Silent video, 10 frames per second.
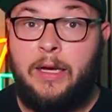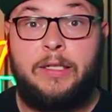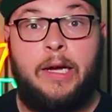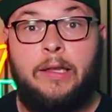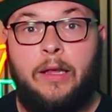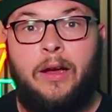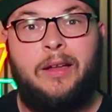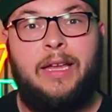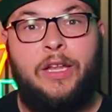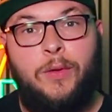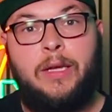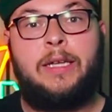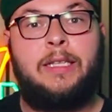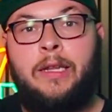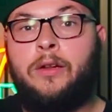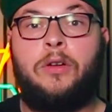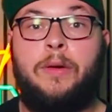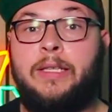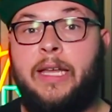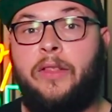to unlock, and you can continue to grow
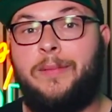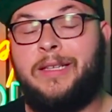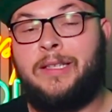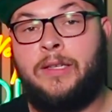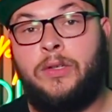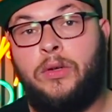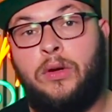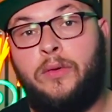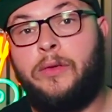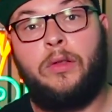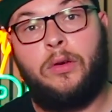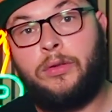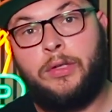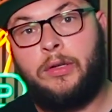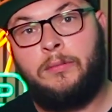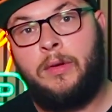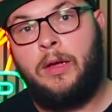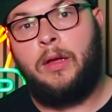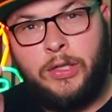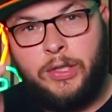and scale the business over the long term.
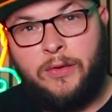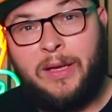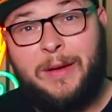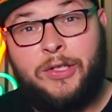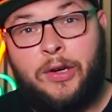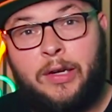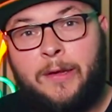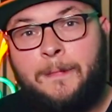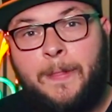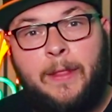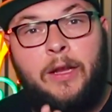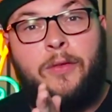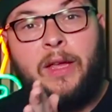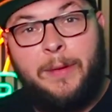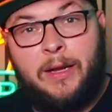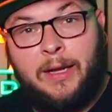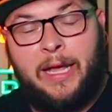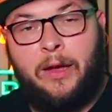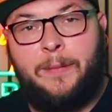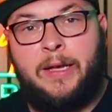So you think about targeting and you think about
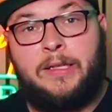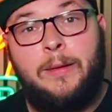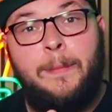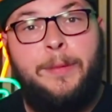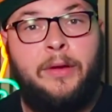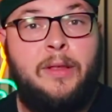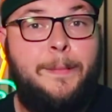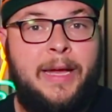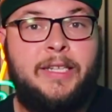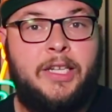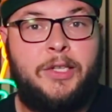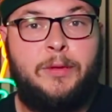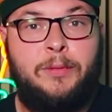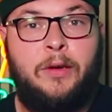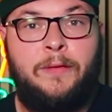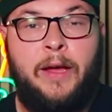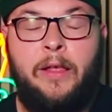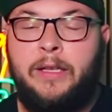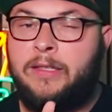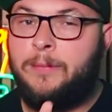account-based, building the best customer
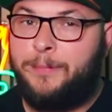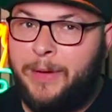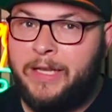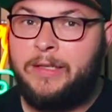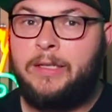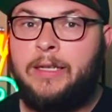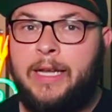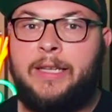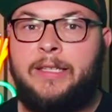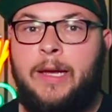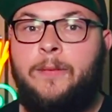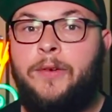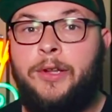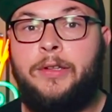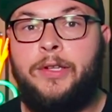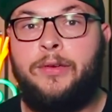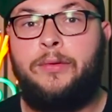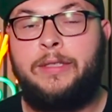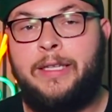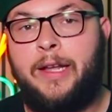profile is the best next step for you to
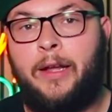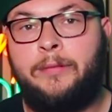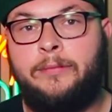do today.